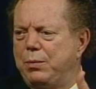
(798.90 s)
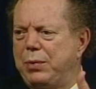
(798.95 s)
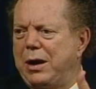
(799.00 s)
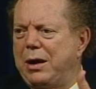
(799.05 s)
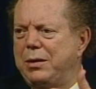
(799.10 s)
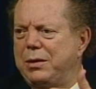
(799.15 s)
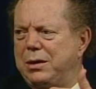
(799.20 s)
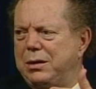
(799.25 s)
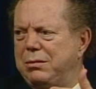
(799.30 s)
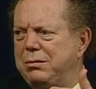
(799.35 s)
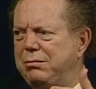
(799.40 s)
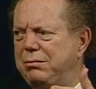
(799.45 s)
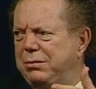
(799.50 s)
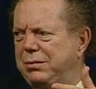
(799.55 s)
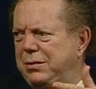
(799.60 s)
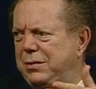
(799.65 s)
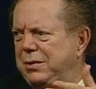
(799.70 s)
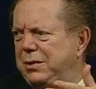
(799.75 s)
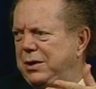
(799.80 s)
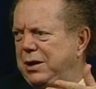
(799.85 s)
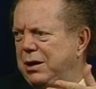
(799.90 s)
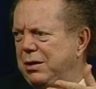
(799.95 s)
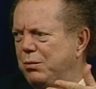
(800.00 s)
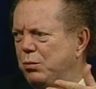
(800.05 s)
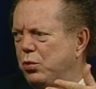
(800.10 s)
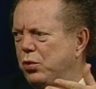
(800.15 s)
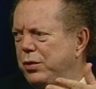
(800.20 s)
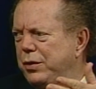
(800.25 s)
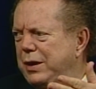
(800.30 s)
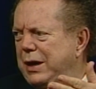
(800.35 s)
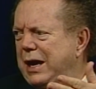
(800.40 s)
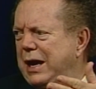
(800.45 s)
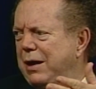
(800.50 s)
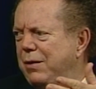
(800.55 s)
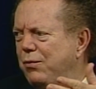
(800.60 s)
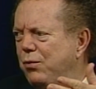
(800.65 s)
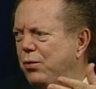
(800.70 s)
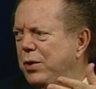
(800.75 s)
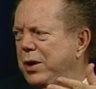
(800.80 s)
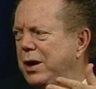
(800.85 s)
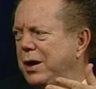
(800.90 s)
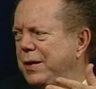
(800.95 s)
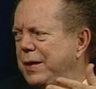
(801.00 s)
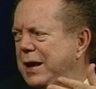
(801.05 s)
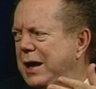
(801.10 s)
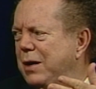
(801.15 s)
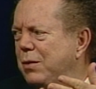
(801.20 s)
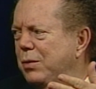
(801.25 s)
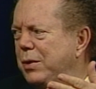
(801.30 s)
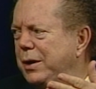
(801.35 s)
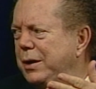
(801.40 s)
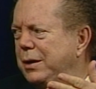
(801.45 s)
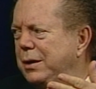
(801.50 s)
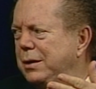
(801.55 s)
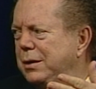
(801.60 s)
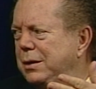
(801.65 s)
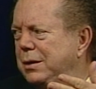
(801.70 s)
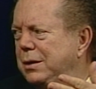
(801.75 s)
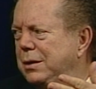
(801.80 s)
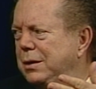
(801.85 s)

you probably get more than halfway on that one.